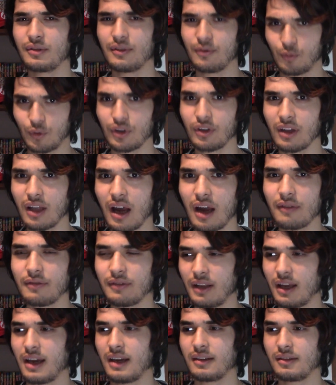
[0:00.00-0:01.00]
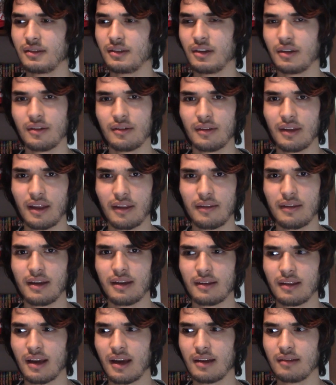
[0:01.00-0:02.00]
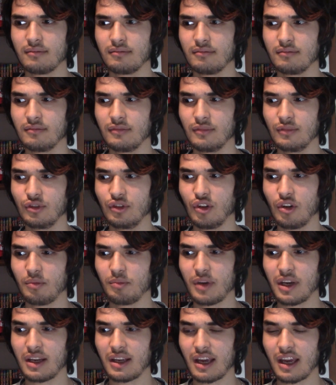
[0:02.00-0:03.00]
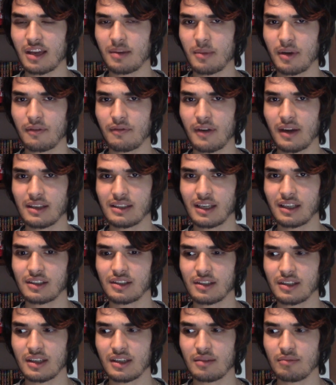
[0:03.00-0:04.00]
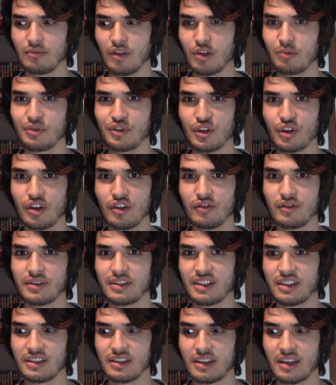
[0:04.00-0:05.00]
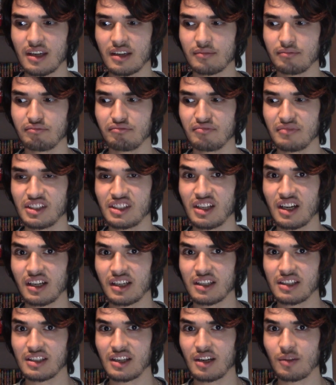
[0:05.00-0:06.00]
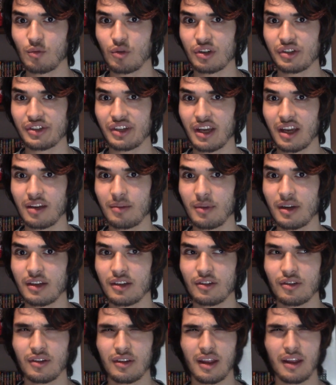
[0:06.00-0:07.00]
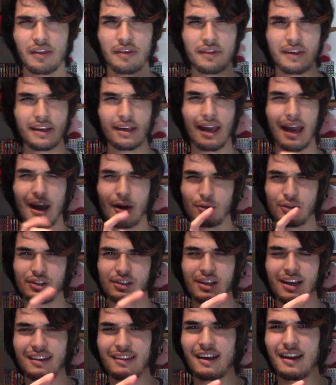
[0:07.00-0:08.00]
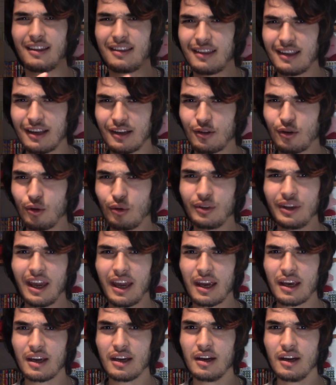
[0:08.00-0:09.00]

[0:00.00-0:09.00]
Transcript: real life, like, that thing that not many anime fans actually observe since they're stuck inside watching anime, that thing outside that thing called a